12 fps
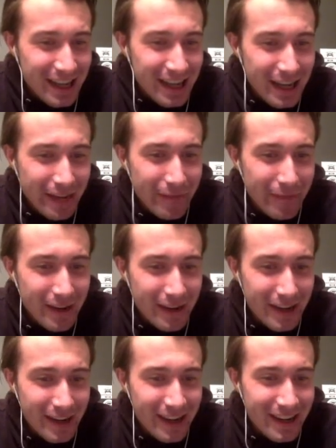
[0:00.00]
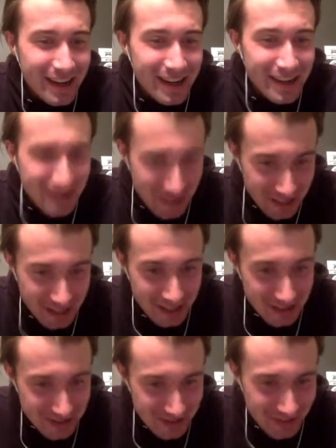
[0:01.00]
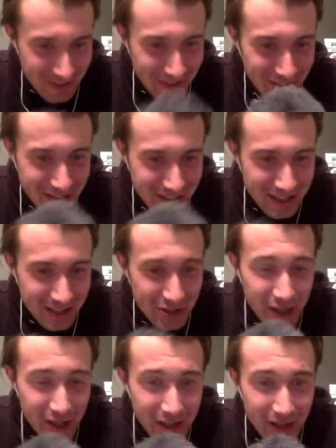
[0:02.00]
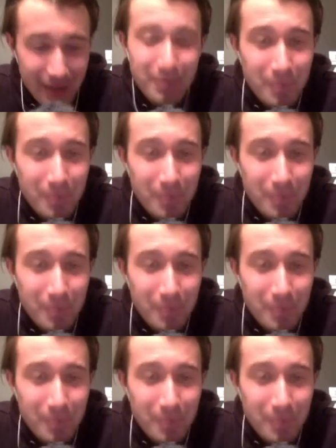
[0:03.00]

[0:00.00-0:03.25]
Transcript: If I get my kids to vote, is that cheating?